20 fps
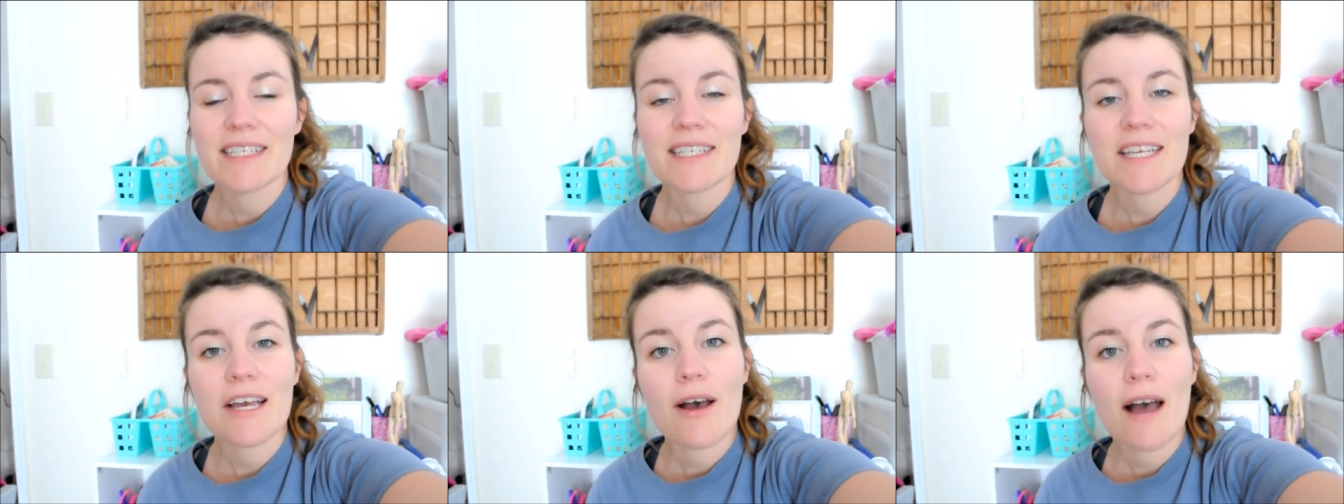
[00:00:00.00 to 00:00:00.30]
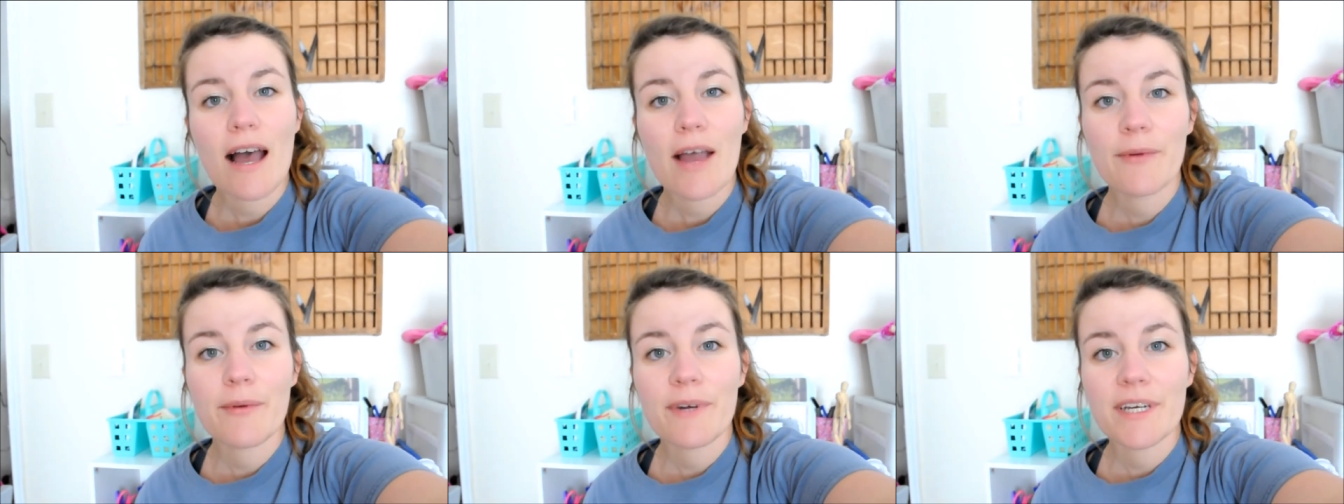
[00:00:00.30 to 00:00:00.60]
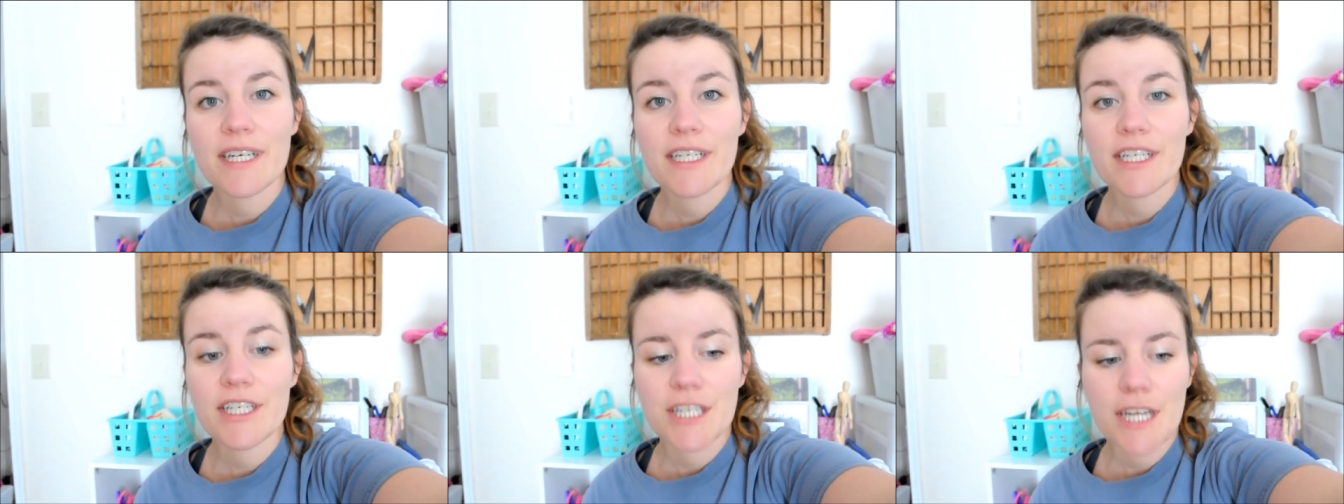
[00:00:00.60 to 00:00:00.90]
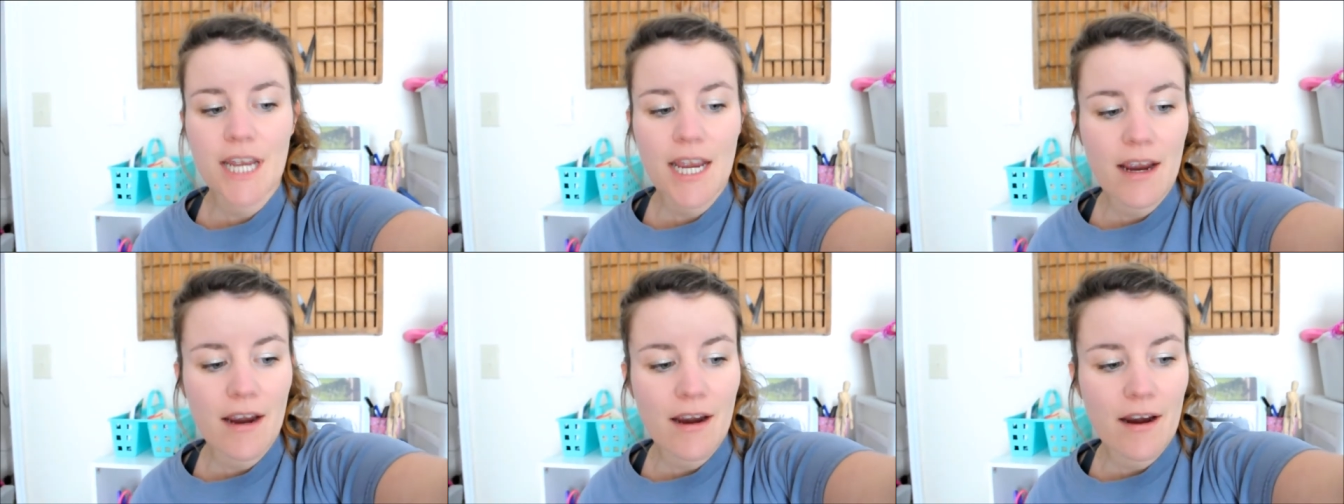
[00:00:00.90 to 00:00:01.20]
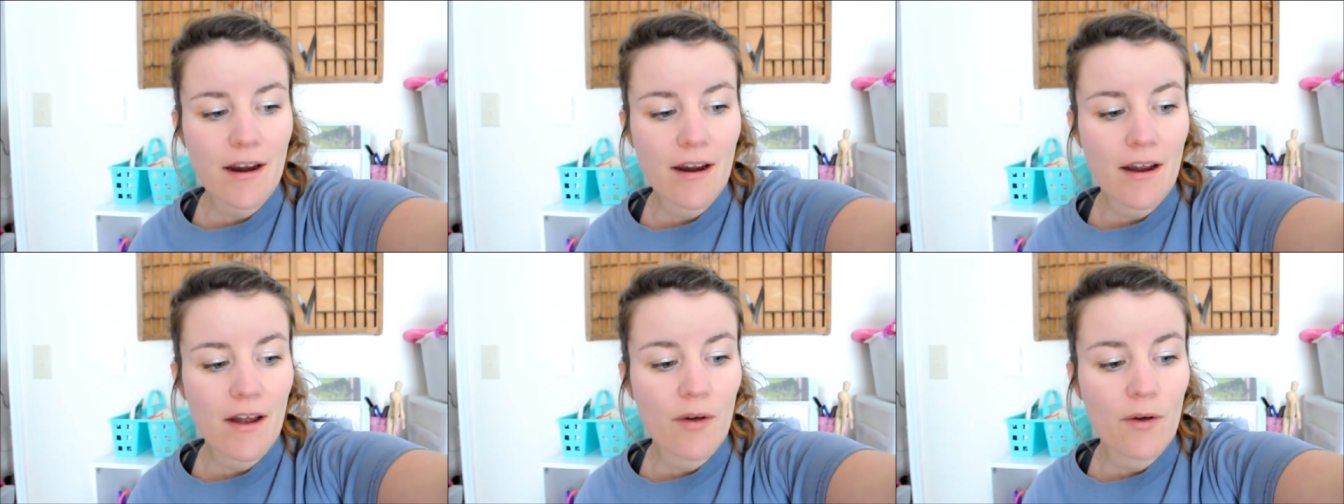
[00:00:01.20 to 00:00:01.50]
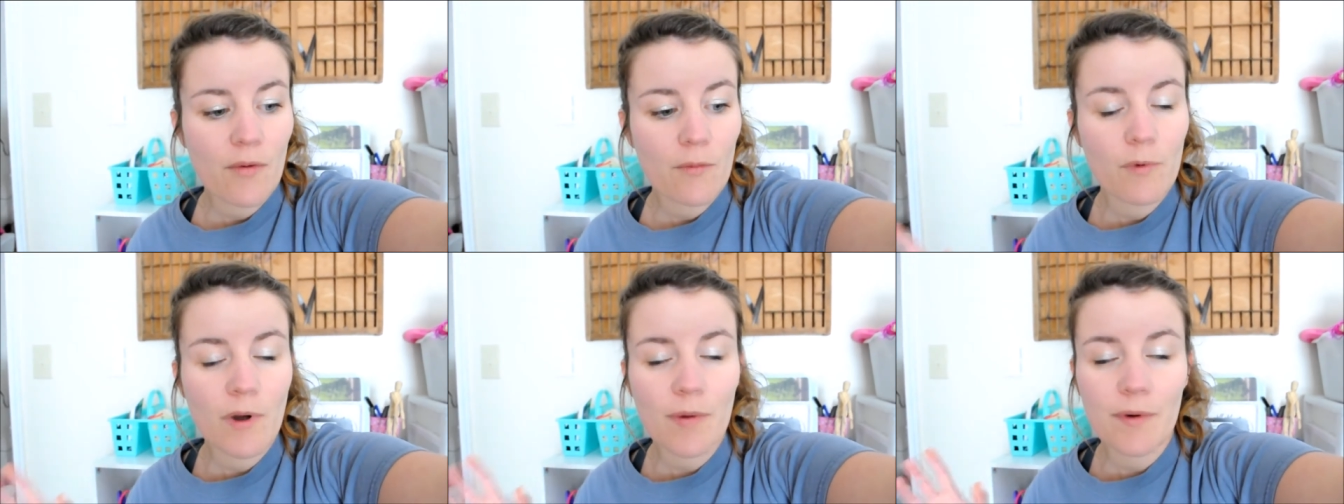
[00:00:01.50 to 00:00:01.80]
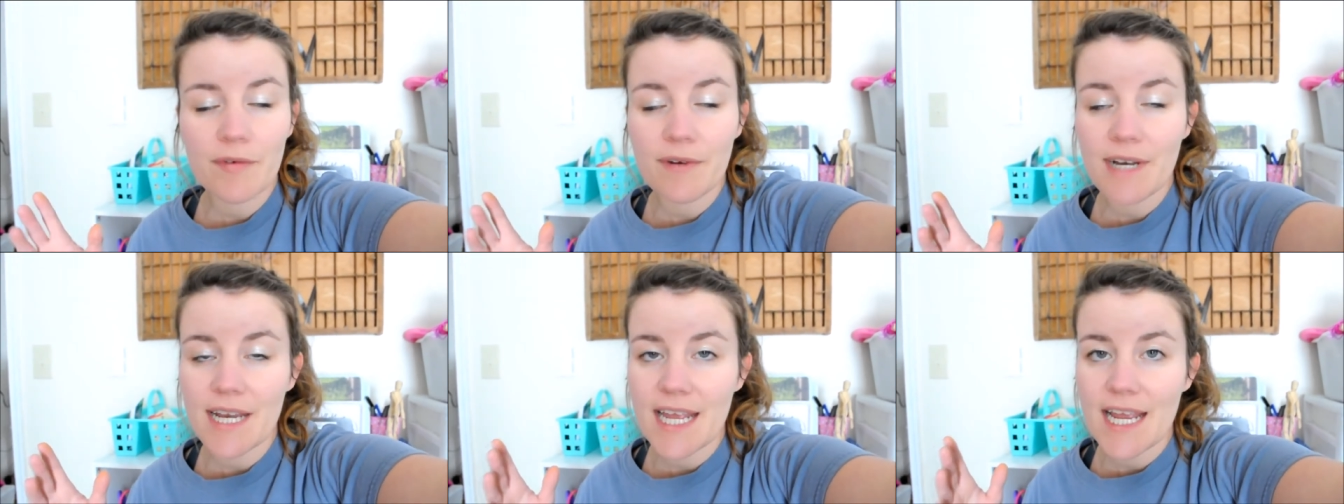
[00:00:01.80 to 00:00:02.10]
so I want to share what
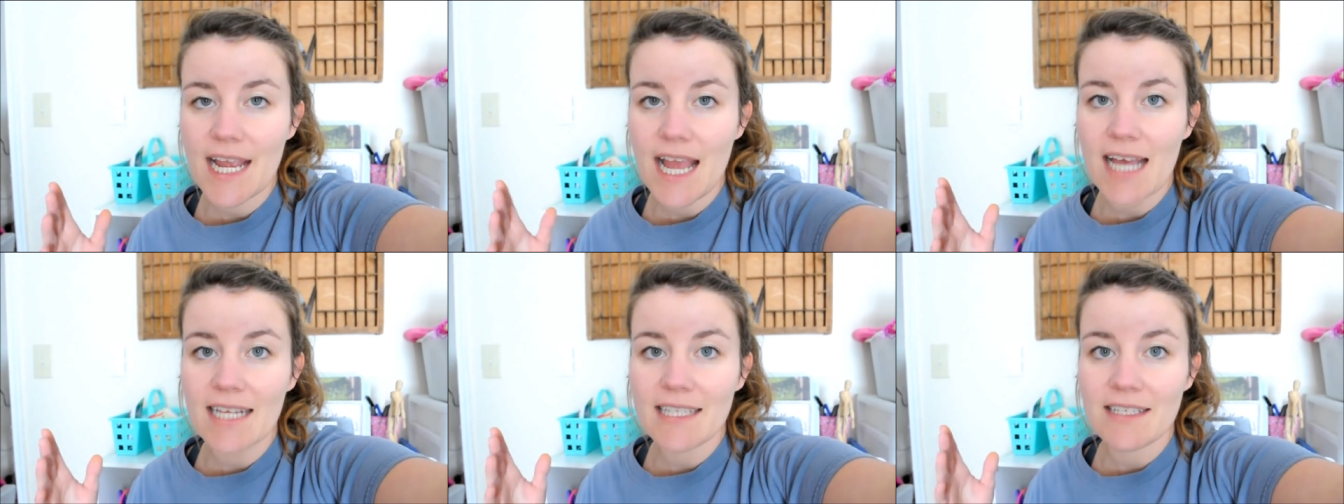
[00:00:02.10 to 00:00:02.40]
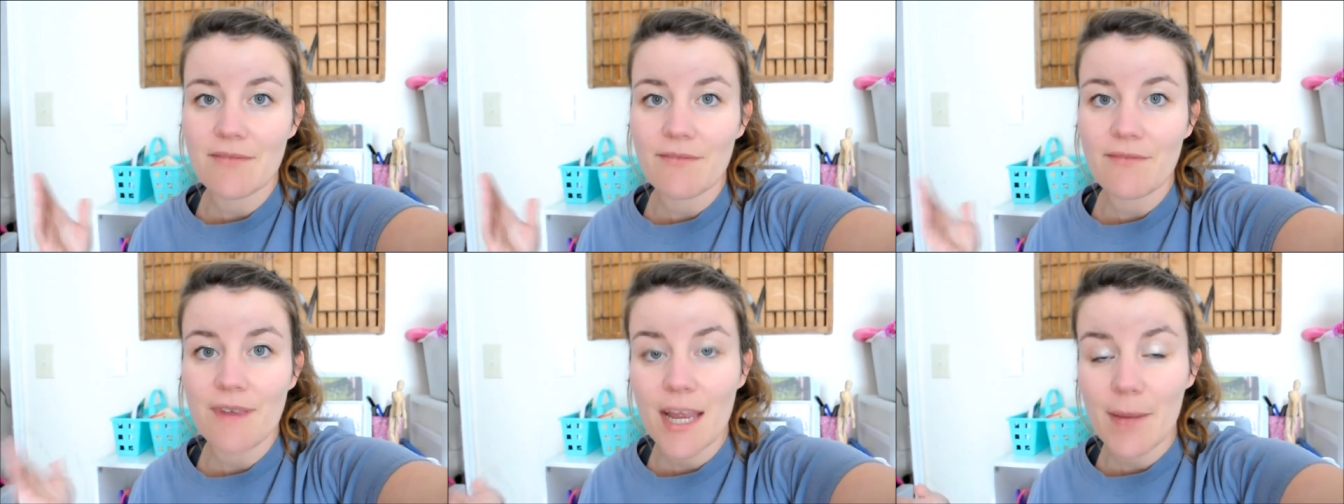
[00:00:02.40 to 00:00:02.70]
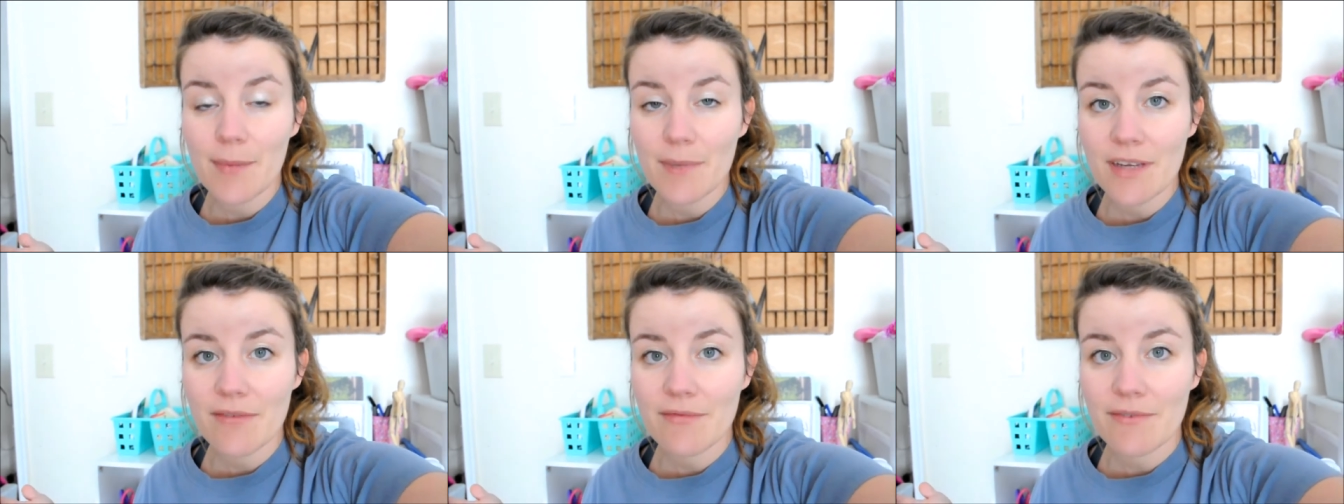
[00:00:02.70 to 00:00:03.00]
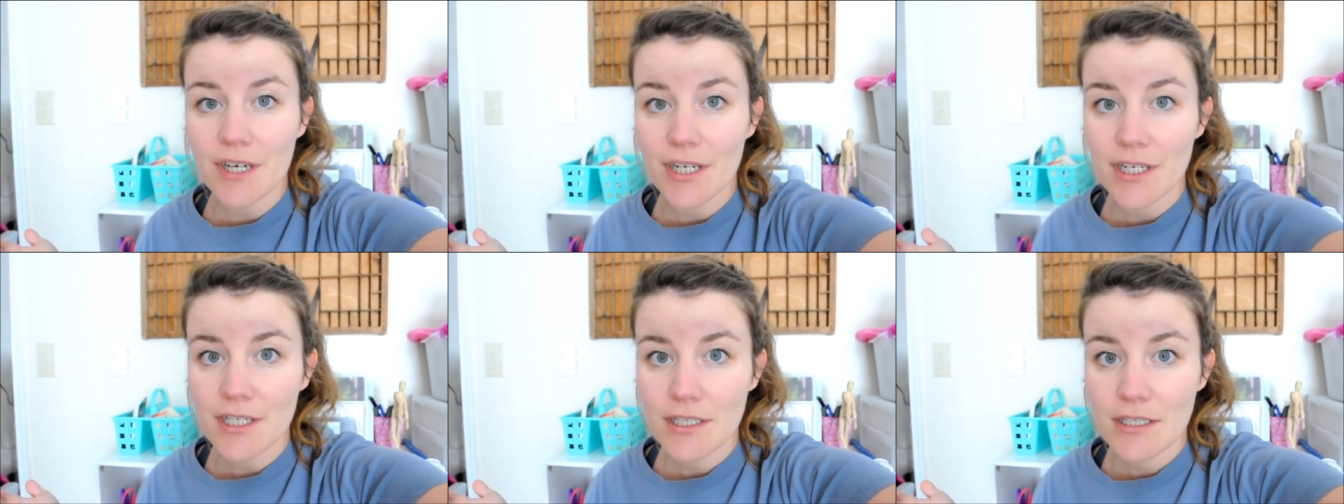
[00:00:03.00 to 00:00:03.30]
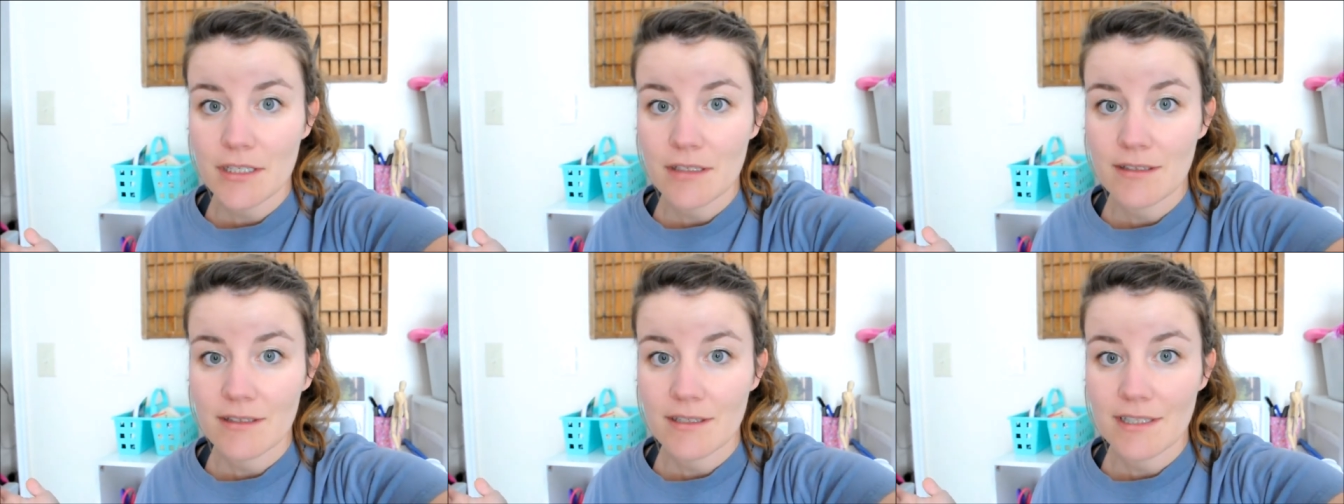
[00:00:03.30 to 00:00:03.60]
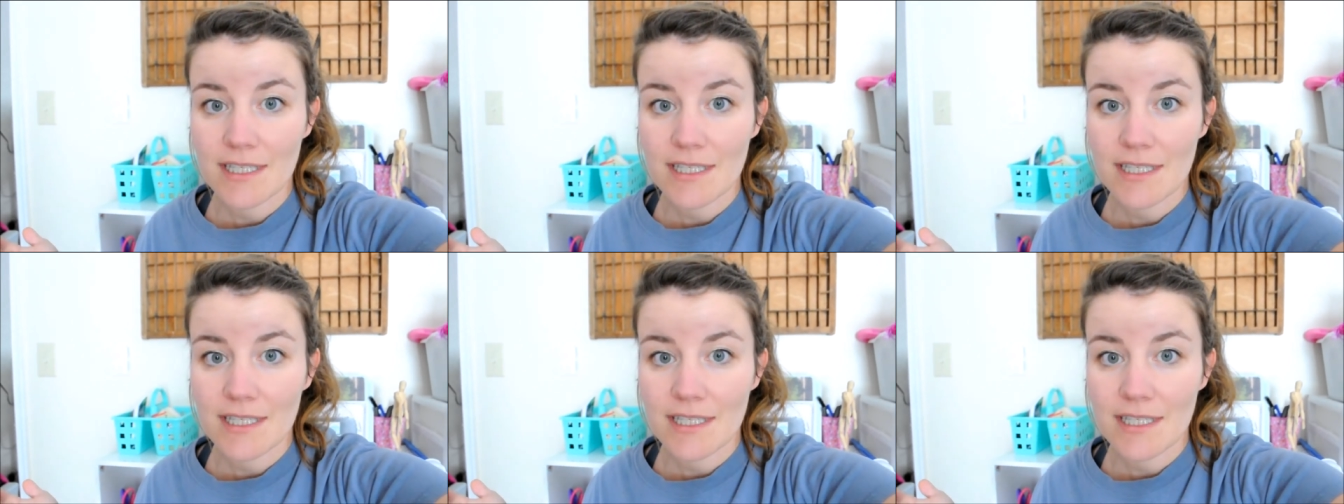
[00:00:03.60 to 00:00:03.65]
we're reading as a family first.